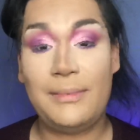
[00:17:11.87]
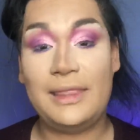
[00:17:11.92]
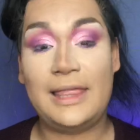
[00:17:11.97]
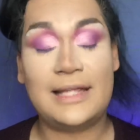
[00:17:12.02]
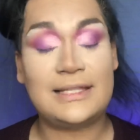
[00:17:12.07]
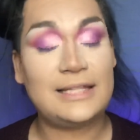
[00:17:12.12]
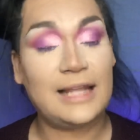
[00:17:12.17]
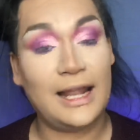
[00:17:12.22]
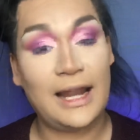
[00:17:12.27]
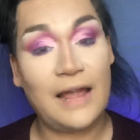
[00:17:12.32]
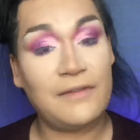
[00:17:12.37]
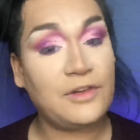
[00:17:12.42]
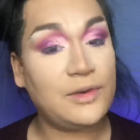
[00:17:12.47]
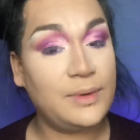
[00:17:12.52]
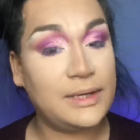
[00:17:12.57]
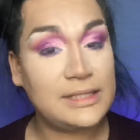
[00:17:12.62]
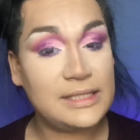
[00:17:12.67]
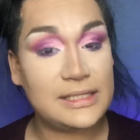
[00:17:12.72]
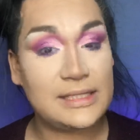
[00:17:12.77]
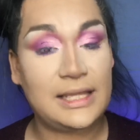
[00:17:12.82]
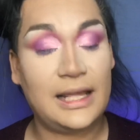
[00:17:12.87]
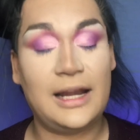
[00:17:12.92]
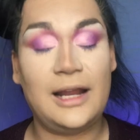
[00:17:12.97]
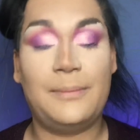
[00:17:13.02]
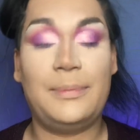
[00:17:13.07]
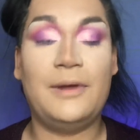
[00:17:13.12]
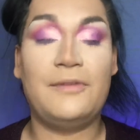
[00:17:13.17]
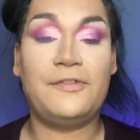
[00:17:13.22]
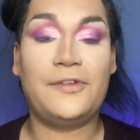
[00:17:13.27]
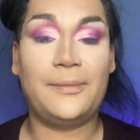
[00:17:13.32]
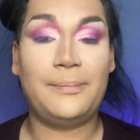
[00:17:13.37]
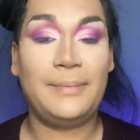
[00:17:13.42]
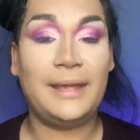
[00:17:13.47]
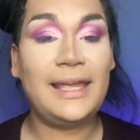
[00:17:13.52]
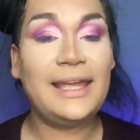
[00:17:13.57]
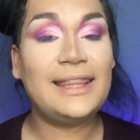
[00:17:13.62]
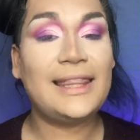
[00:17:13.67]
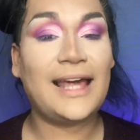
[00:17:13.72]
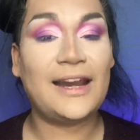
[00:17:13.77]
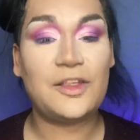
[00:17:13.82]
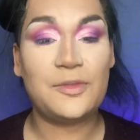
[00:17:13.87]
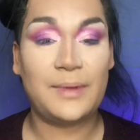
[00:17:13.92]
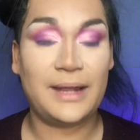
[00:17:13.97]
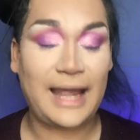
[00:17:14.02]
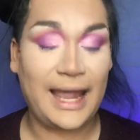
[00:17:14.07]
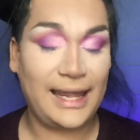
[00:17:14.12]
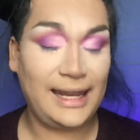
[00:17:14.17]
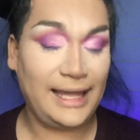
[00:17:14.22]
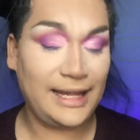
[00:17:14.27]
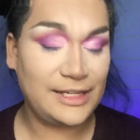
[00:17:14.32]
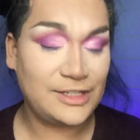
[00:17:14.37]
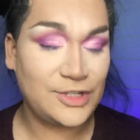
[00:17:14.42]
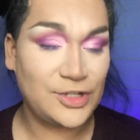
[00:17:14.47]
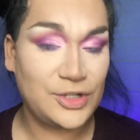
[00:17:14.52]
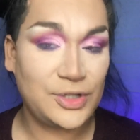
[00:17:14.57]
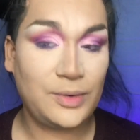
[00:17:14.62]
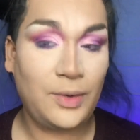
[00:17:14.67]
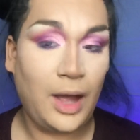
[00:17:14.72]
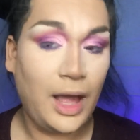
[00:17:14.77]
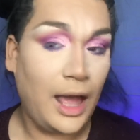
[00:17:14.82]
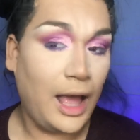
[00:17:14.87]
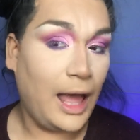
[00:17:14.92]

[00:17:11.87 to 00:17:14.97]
that's not everyone's aesthetic, but for me, that is what I like to do.